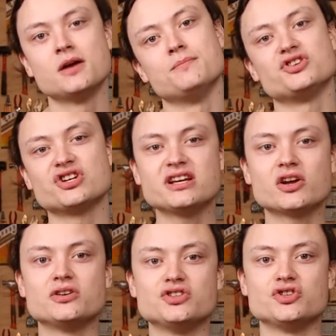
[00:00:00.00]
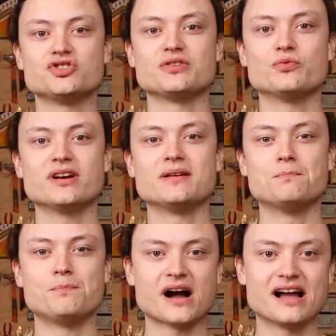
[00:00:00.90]
Machine code is usually
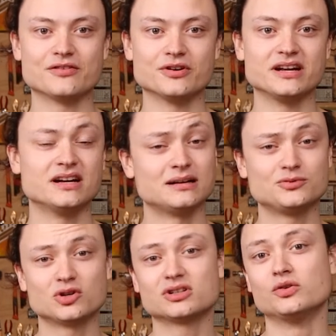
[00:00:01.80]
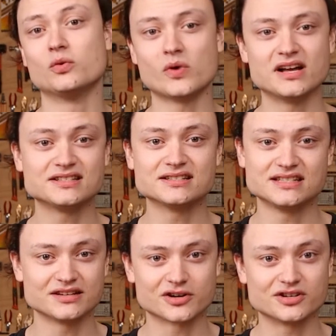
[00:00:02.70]
written binary. I'm talking the ones and
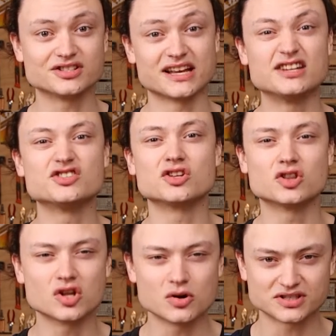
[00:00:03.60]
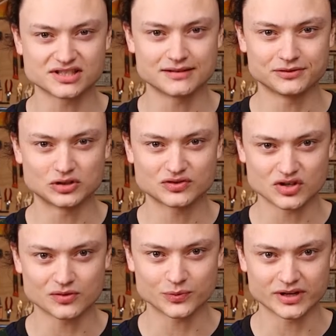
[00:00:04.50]
zeros, and is the lowest level of
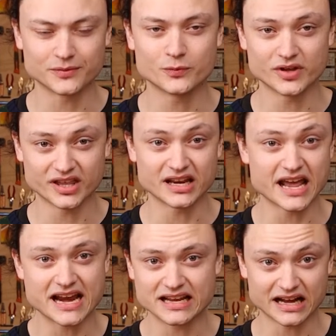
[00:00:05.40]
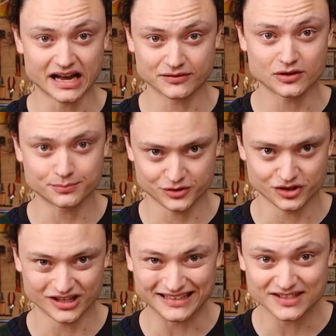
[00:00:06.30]
software within any kind of
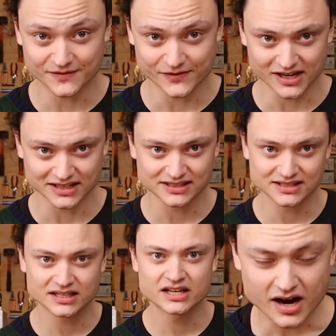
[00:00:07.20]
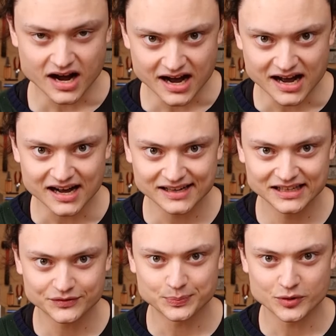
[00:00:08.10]
computing device. A
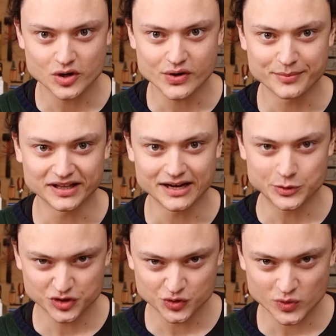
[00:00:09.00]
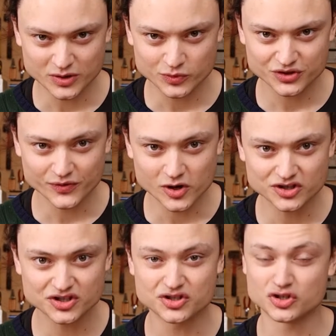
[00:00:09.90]
high-level programming language is one which
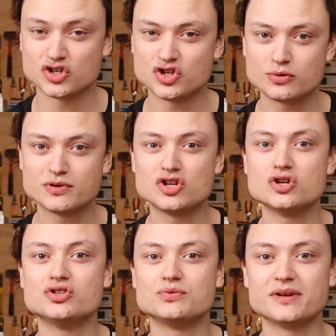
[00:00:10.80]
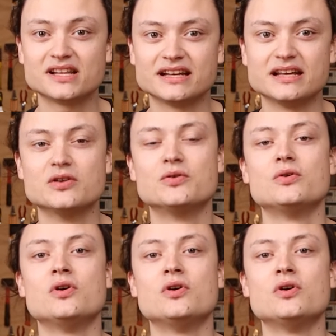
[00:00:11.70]
focuses on human usability